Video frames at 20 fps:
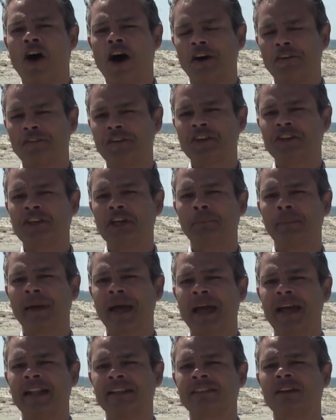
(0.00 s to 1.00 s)
are fishing
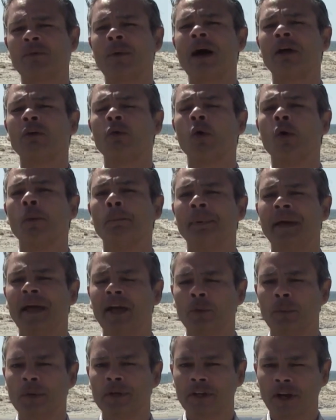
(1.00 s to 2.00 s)
bans around all
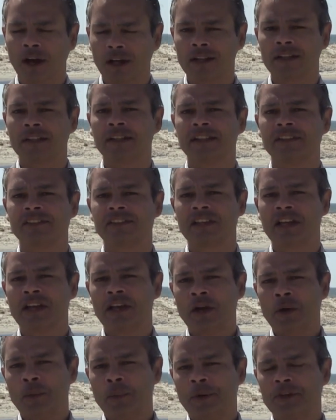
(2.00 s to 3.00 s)
penguin colonies,
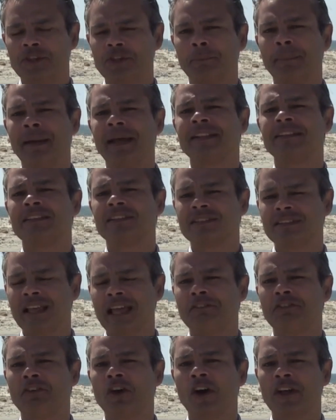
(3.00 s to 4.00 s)
which are meant to
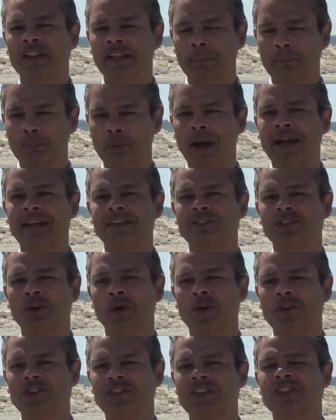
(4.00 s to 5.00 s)
safeguard their prey
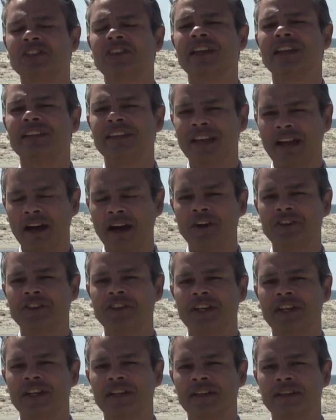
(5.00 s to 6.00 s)
sources in the
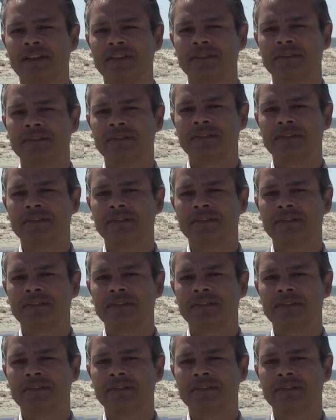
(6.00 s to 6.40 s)
ocean.